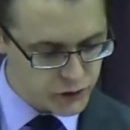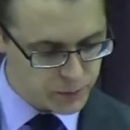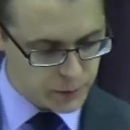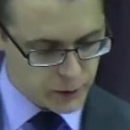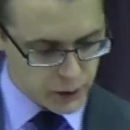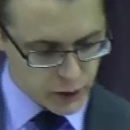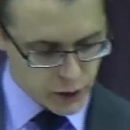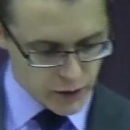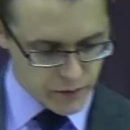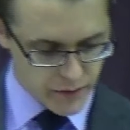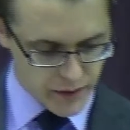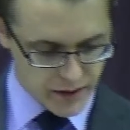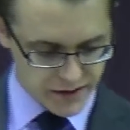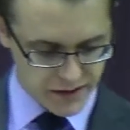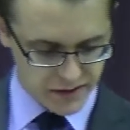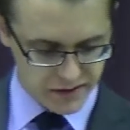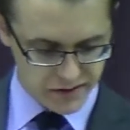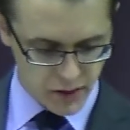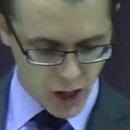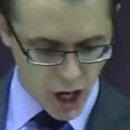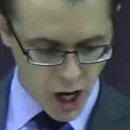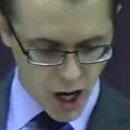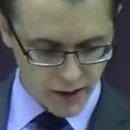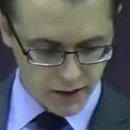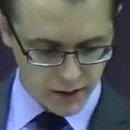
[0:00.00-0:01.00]
spirit that
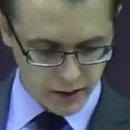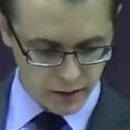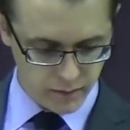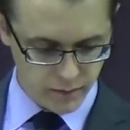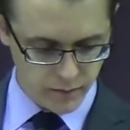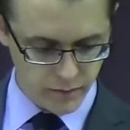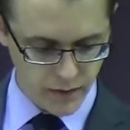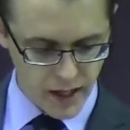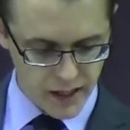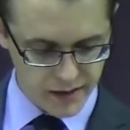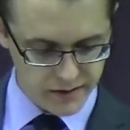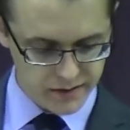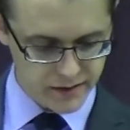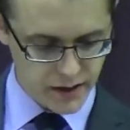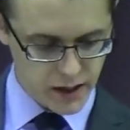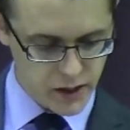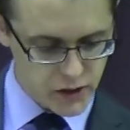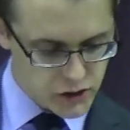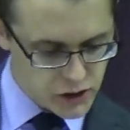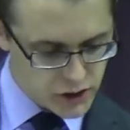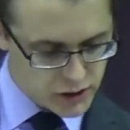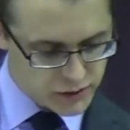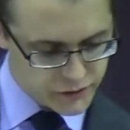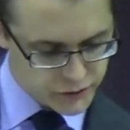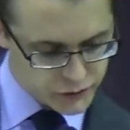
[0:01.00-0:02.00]
does not confess
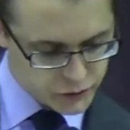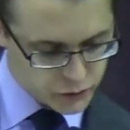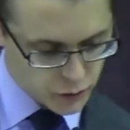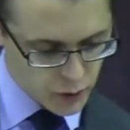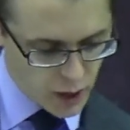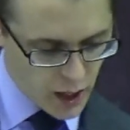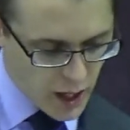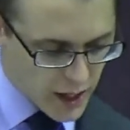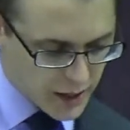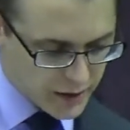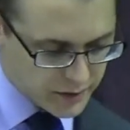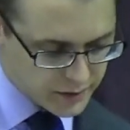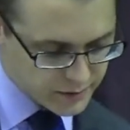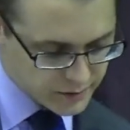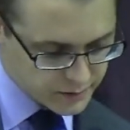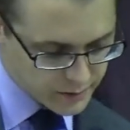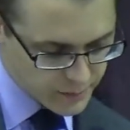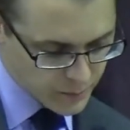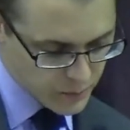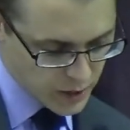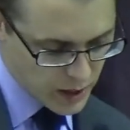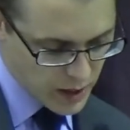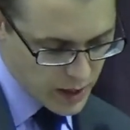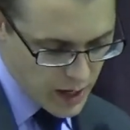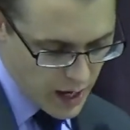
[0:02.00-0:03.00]
that Jesus
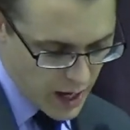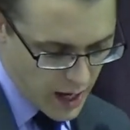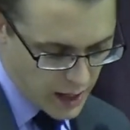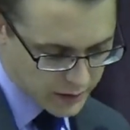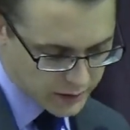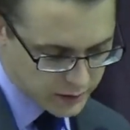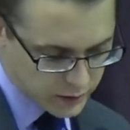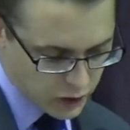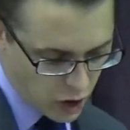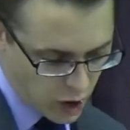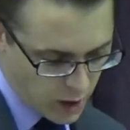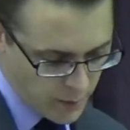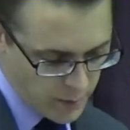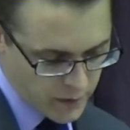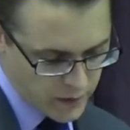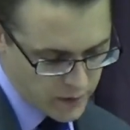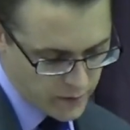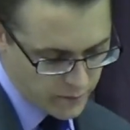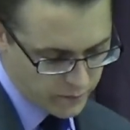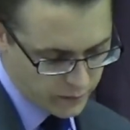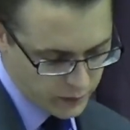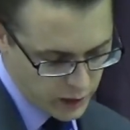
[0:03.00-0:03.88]
Christ has come in the